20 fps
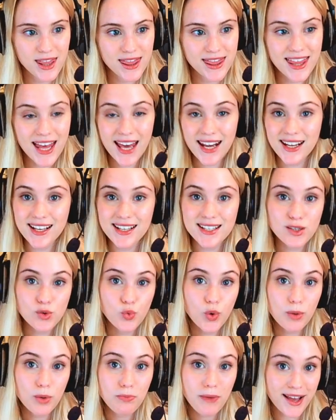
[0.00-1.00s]
That isn't
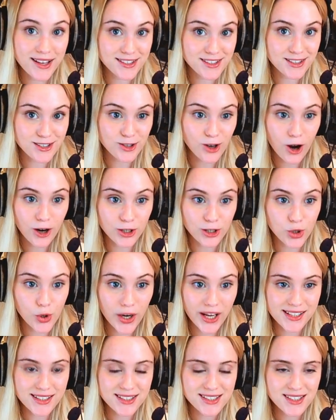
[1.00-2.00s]
what makes this card
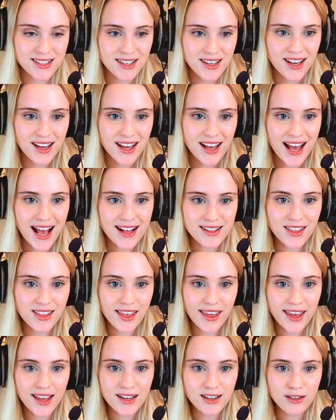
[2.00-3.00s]
great. At the
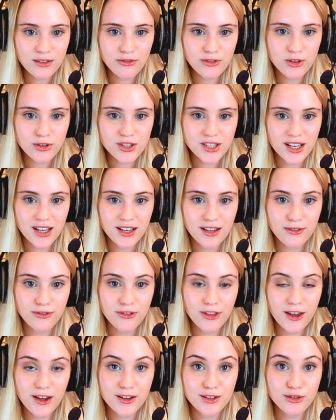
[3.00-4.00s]
end of your turn, if
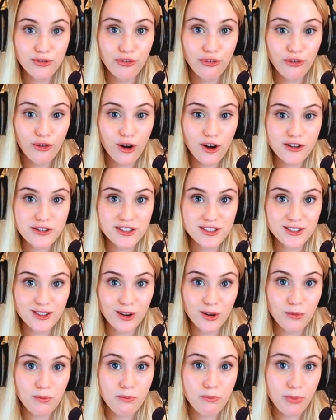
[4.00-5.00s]
there is Frost
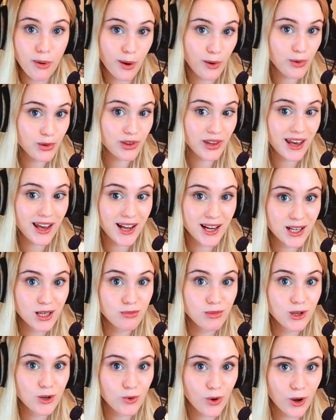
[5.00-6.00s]
on both
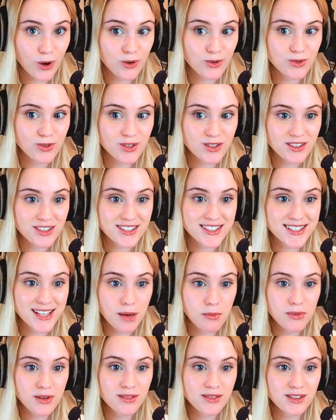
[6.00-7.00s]
enemy rows,
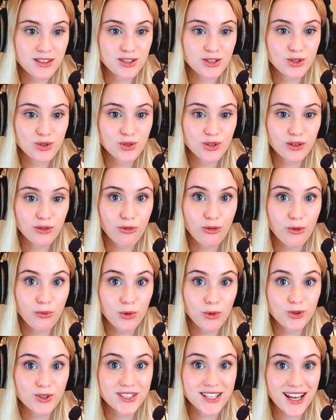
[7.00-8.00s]
summon this unit from
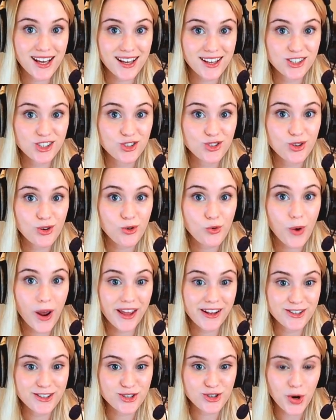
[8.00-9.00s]
your deck to the
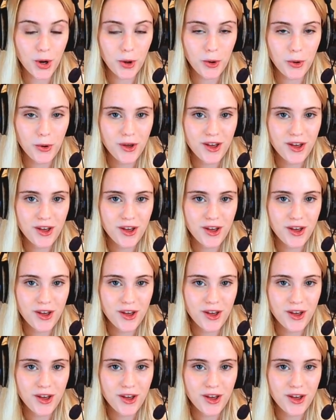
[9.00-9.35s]
range row.